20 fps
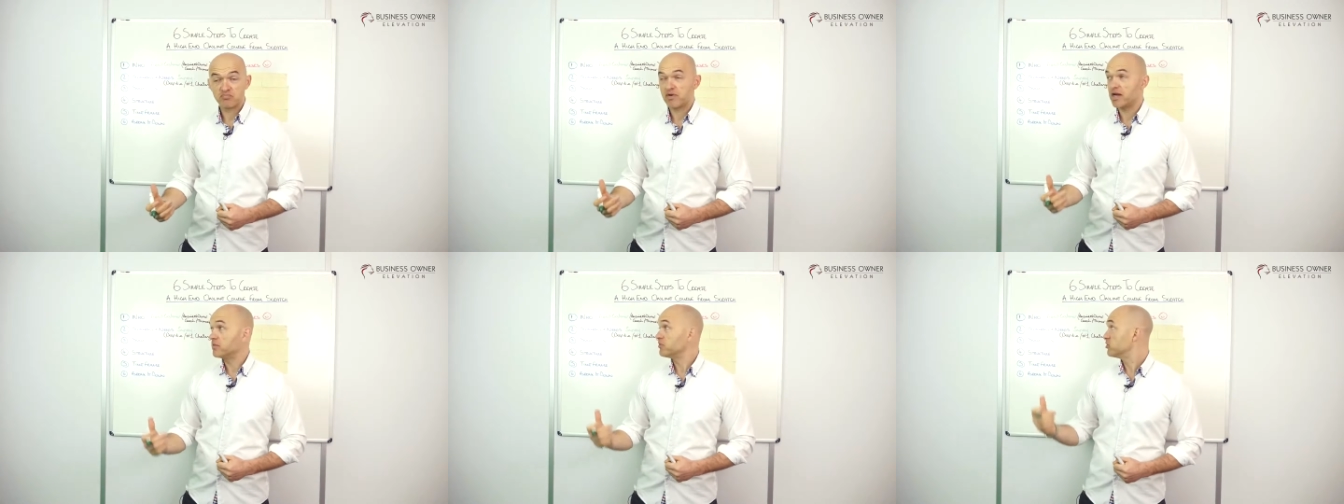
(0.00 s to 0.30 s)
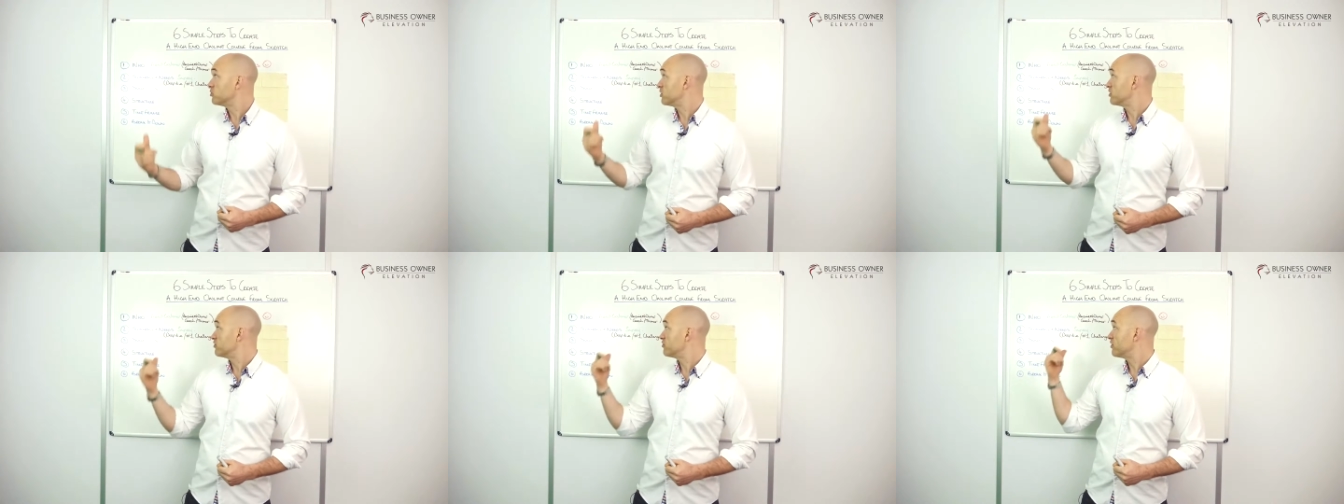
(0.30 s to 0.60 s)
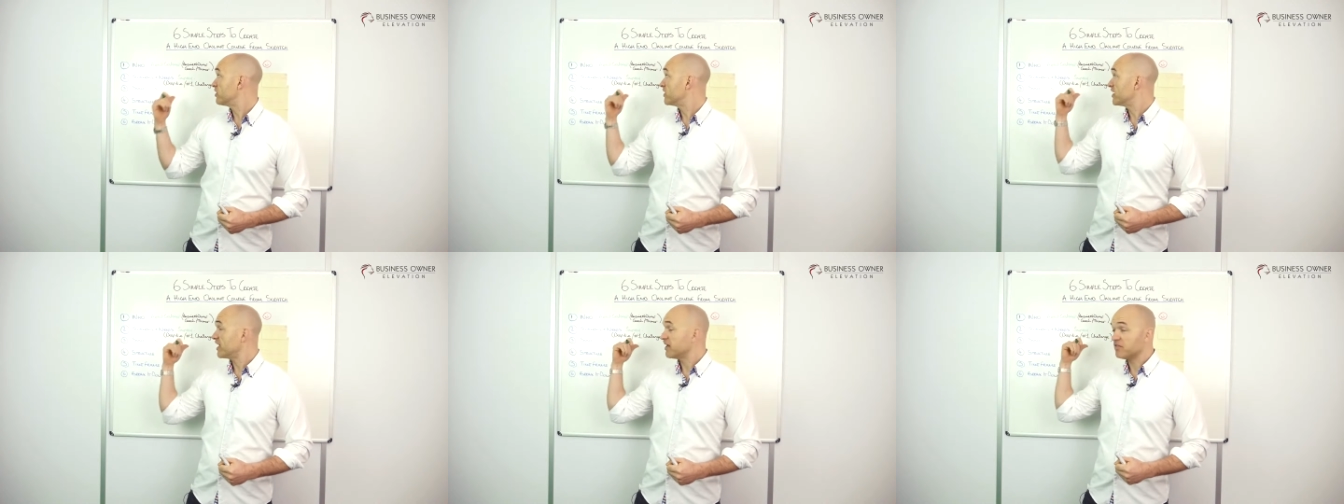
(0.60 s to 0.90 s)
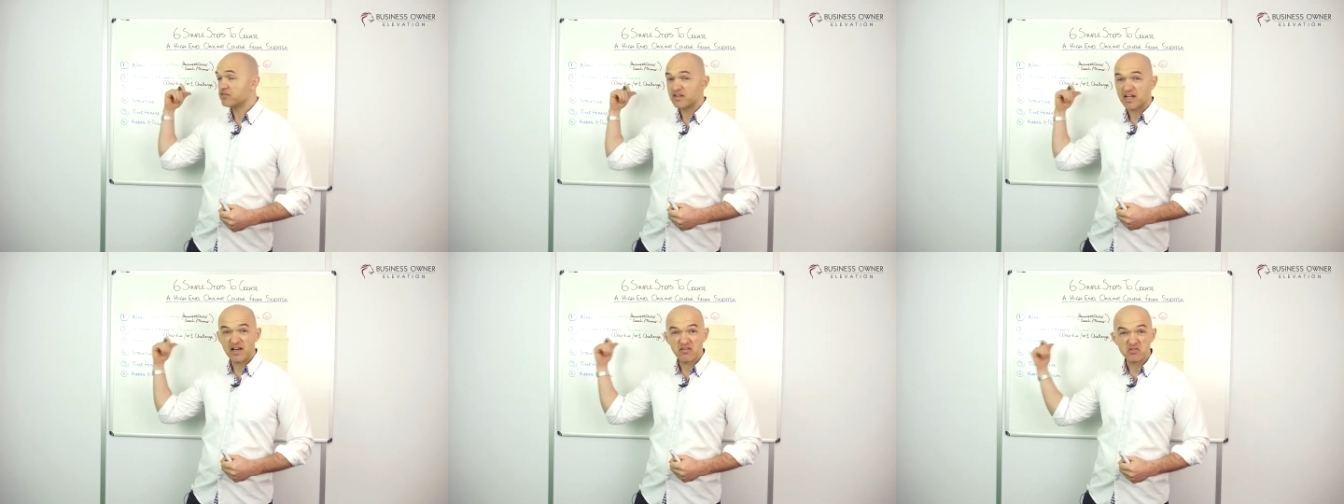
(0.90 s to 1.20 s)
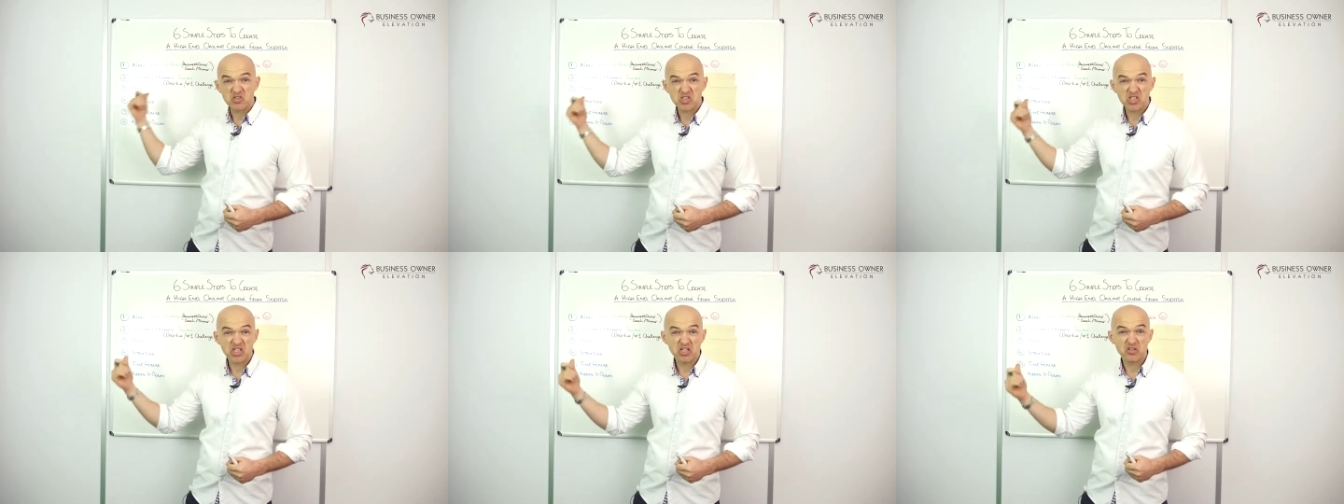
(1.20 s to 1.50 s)
Maybe you want to find out if they
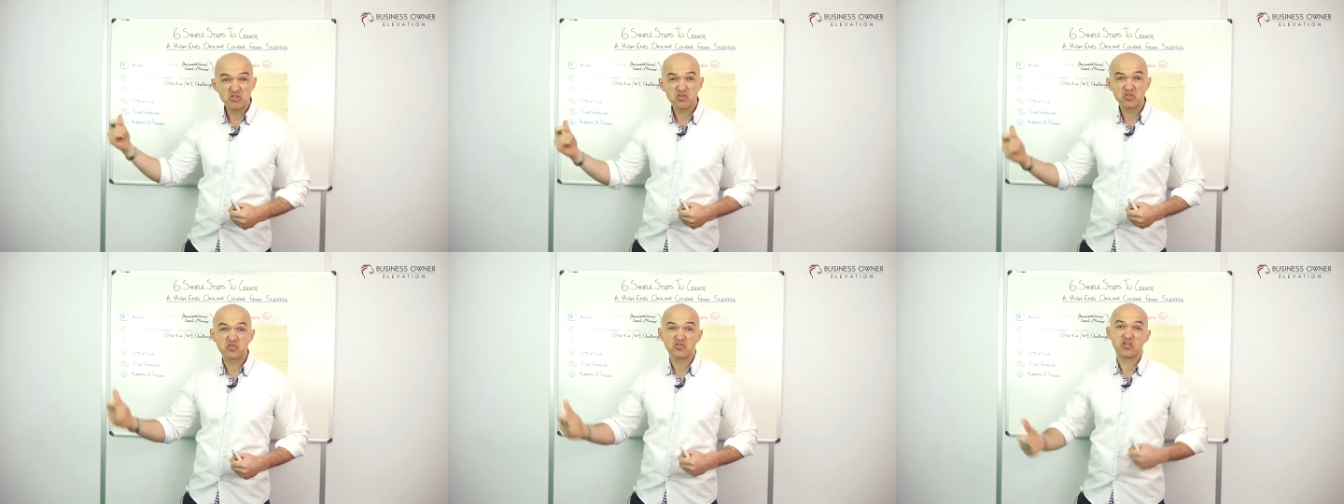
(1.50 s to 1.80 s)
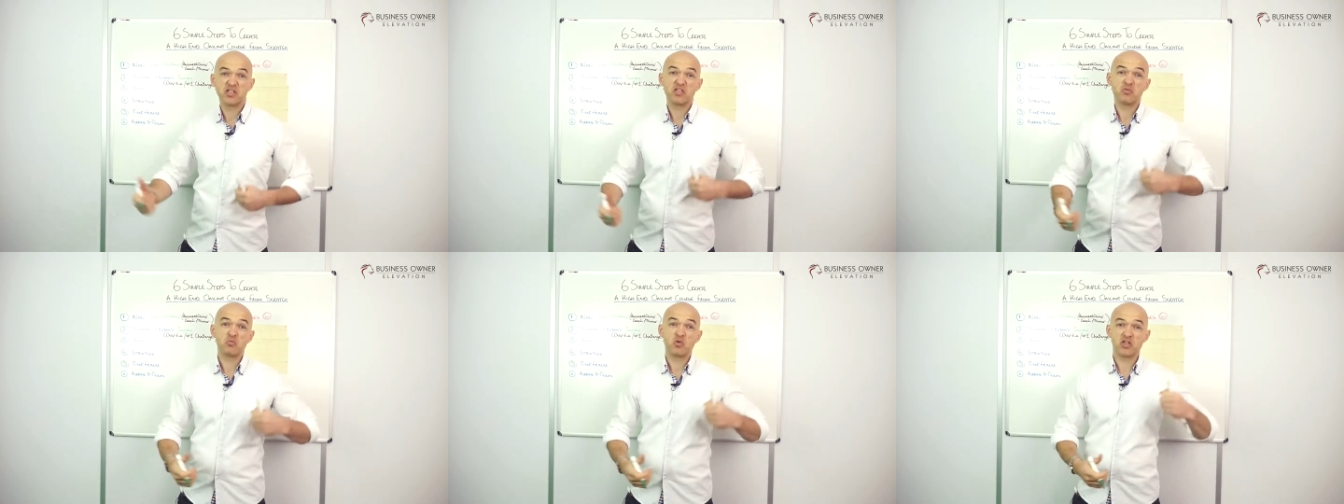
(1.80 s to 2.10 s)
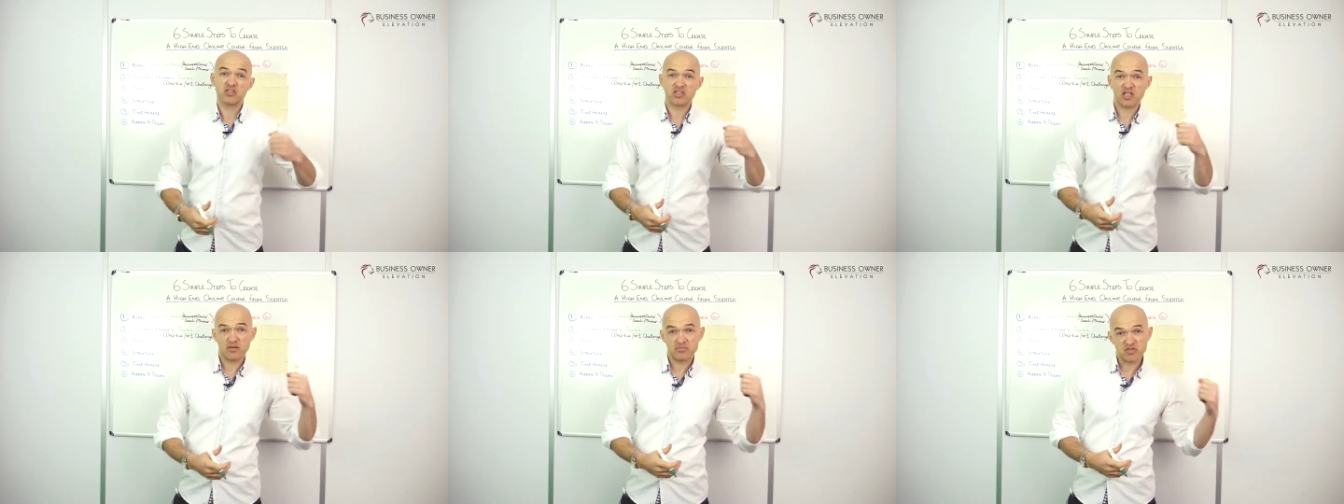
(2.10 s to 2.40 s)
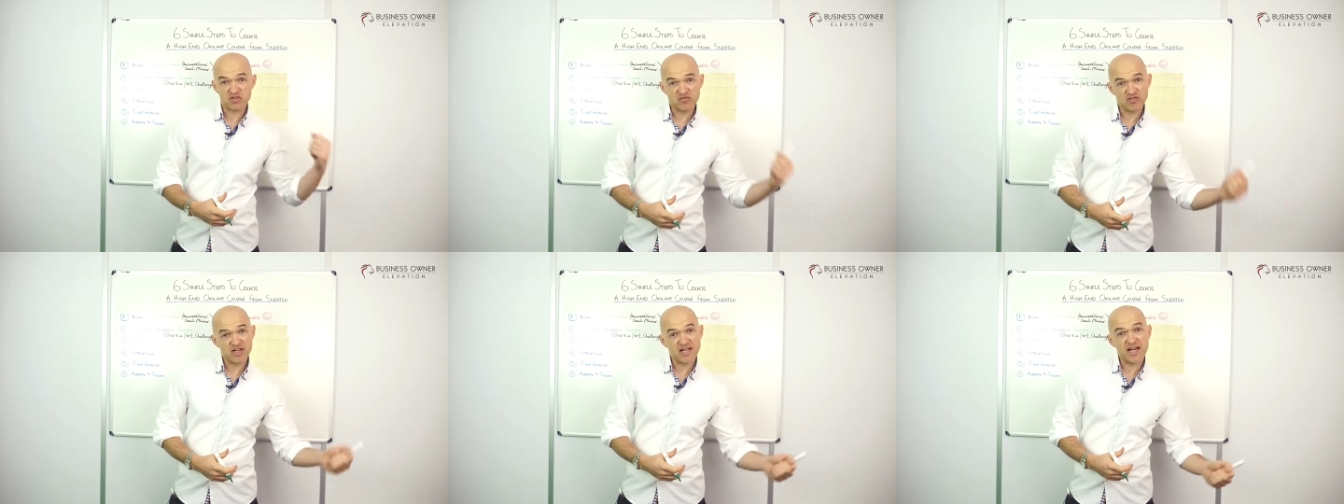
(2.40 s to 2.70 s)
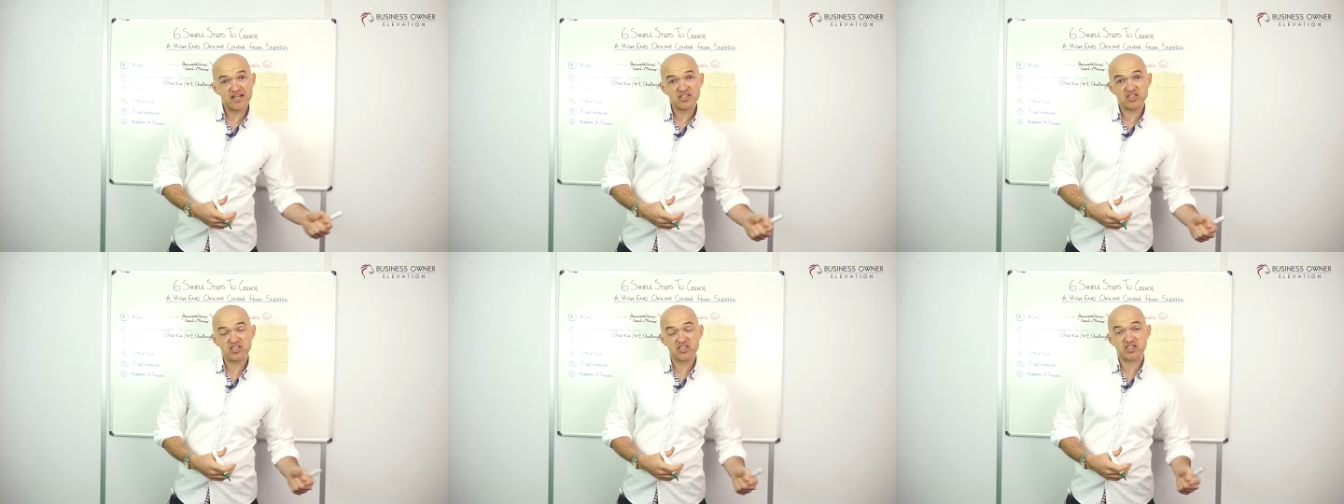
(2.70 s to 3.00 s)
have children, what types of
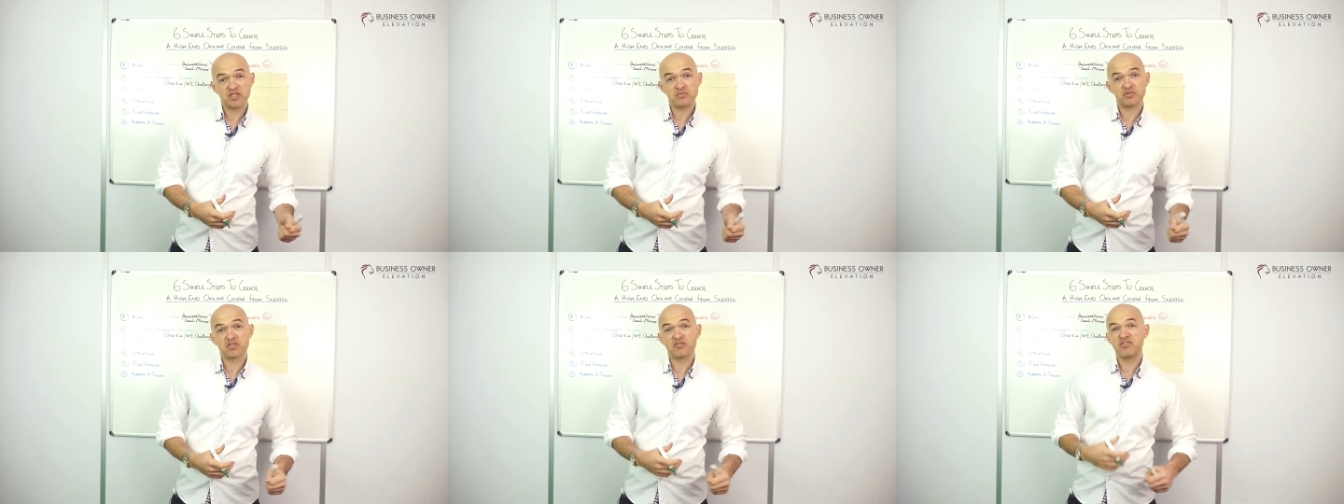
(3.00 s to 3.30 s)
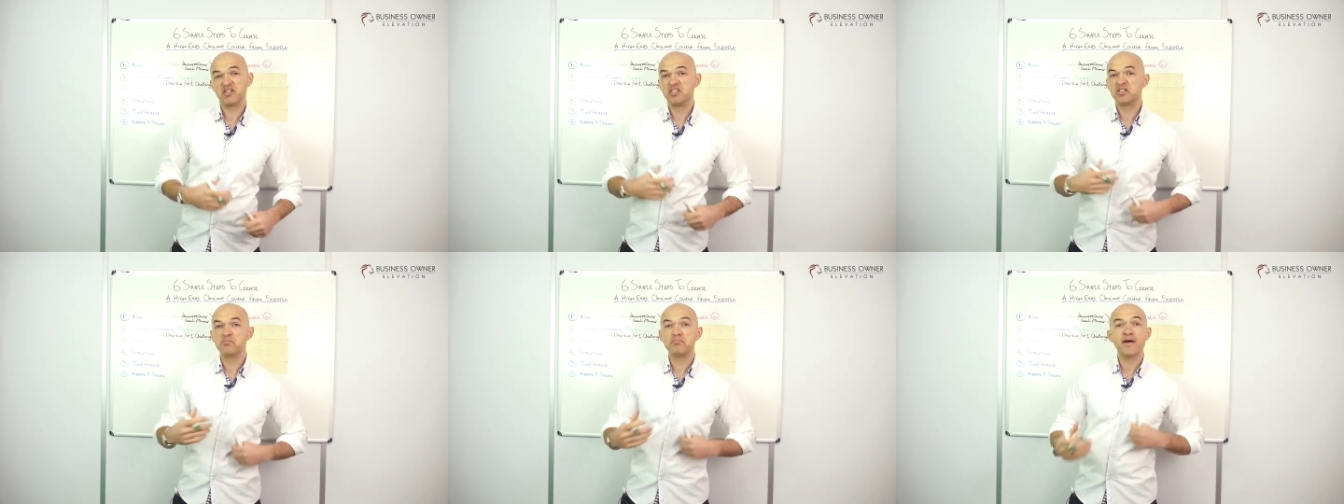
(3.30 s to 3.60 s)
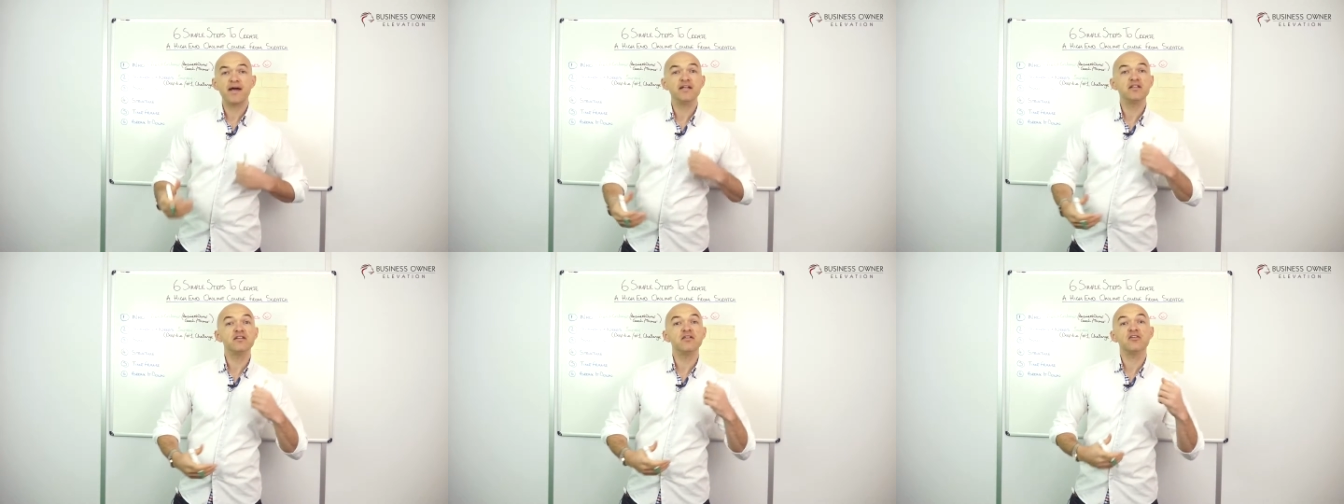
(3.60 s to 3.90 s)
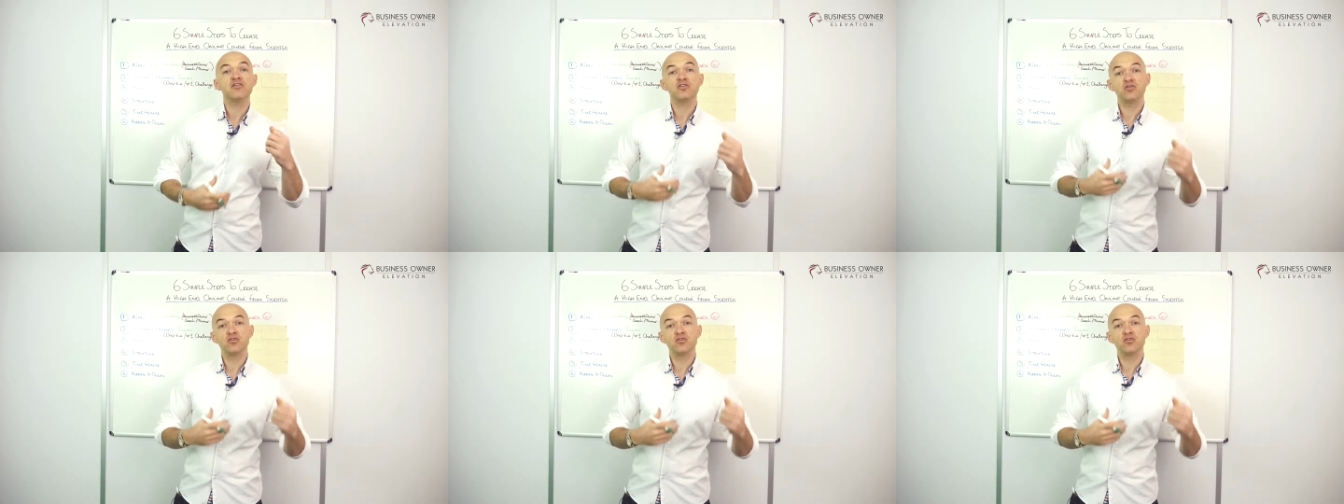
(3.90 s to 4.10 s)
relationships they're in, depending on